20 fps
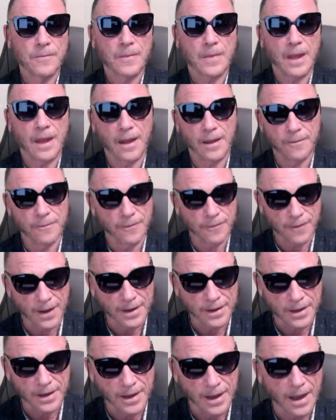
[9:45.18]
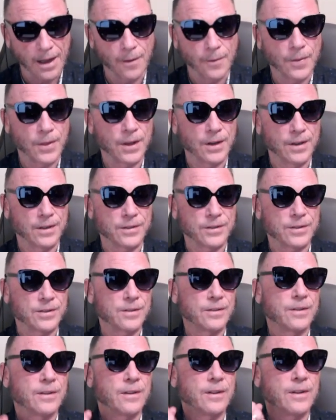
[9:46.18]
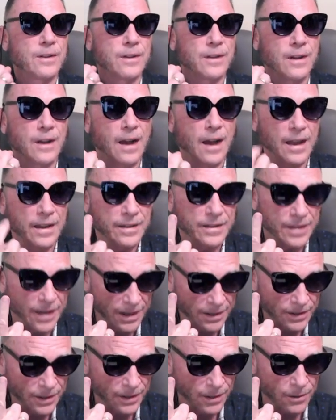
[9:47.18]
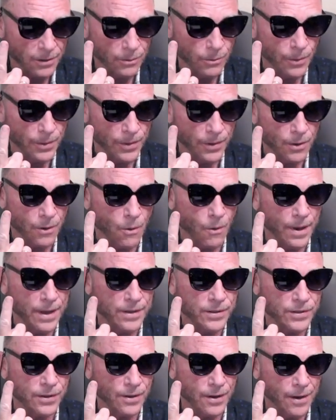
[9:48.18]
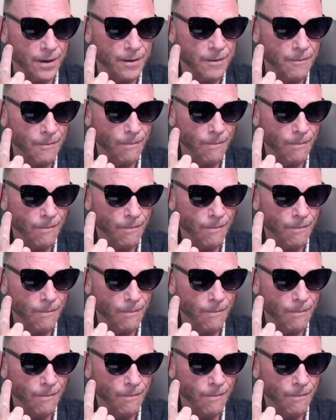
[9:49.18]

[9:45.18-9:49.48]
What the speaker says: and finding out that it's identical with a quasar,